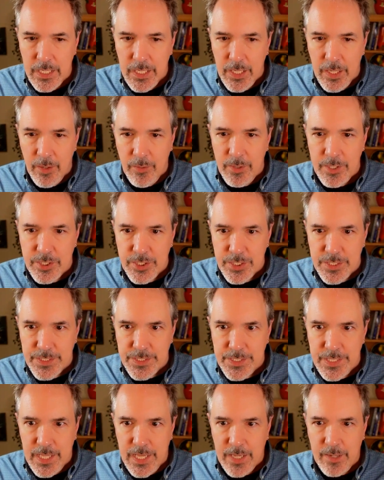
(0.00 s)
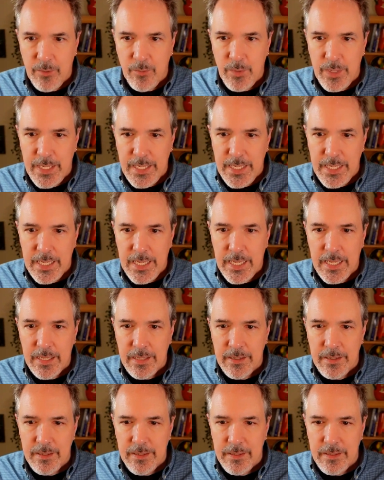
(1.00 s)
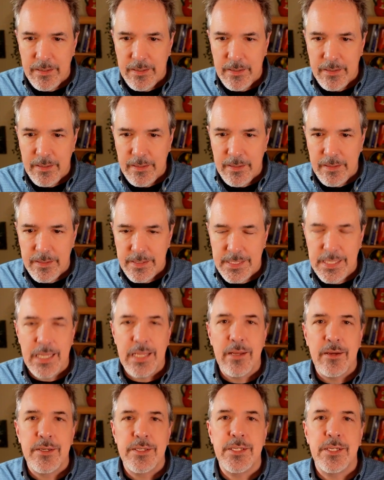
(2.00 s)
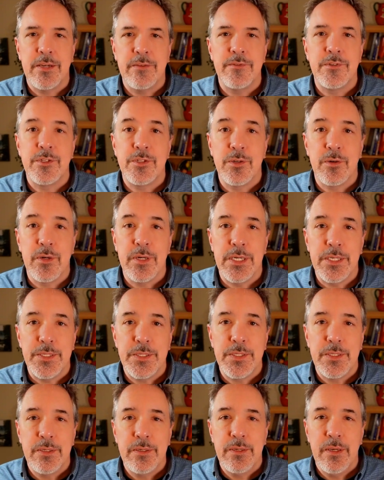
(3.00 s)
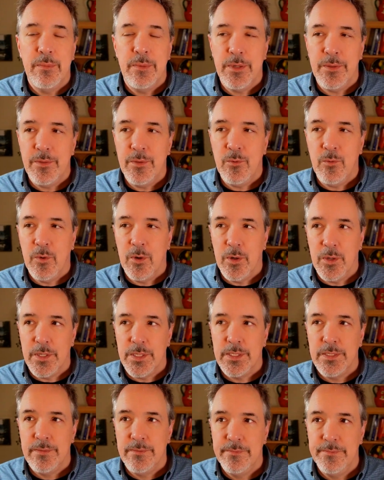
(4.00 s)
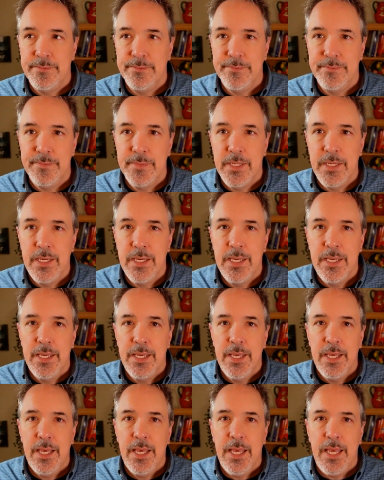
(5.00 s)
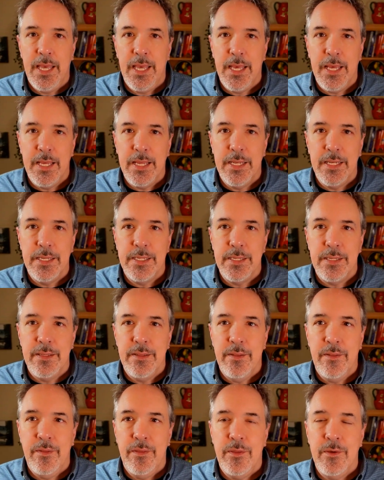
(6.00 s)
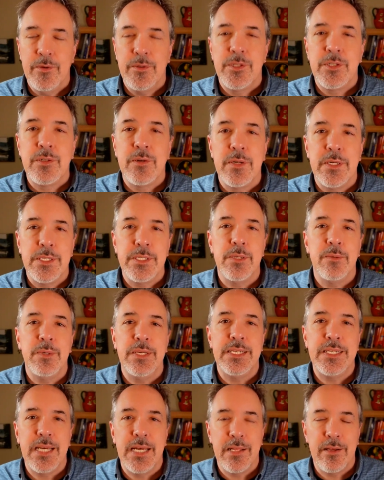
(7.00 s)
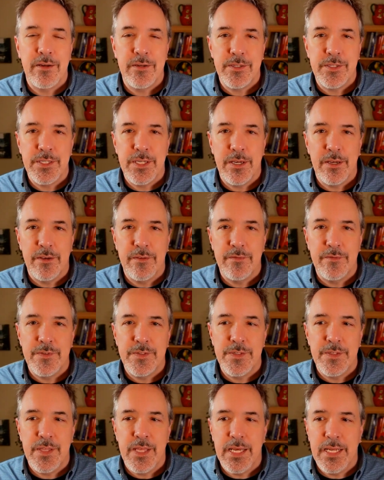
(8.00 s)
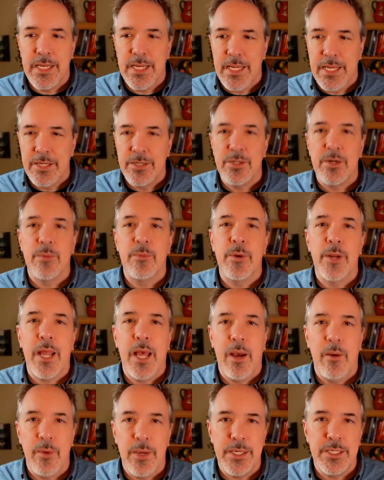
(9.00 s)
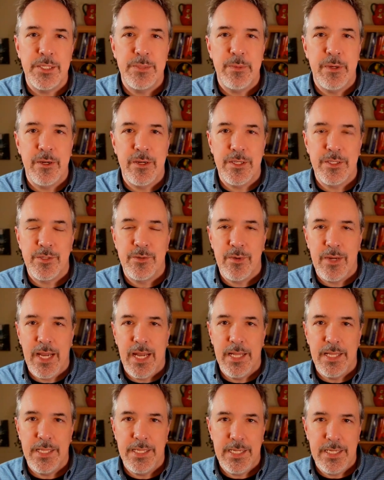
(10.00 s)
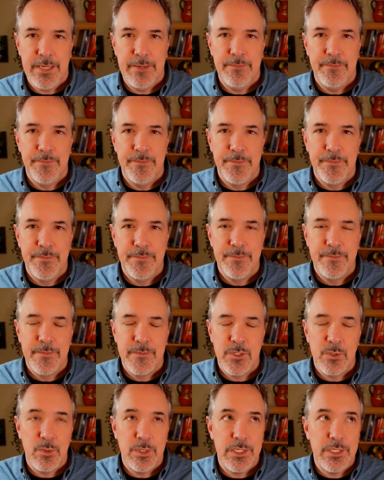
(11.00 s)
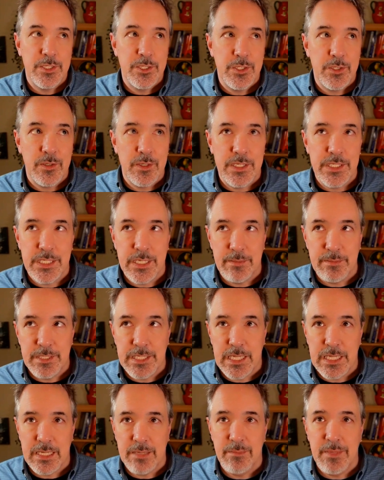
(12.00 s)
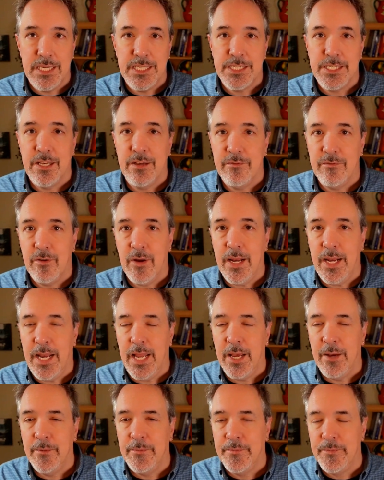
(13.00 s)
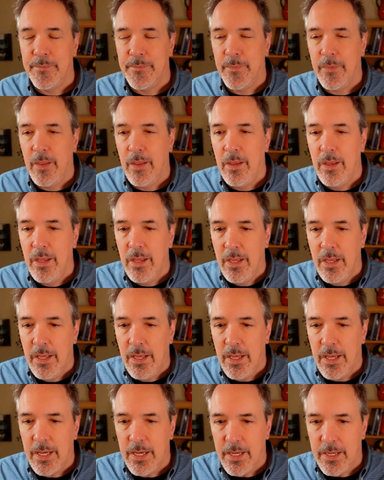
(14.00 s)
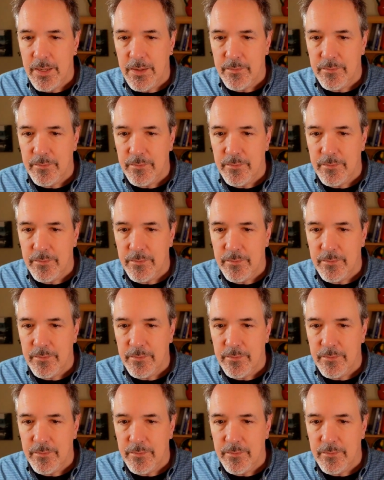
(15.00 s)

which is that we tell ourselves stories about the world. And those stories that we tell ourselves then interpret how we experience reality. So what are the stories I'm telling myself right now?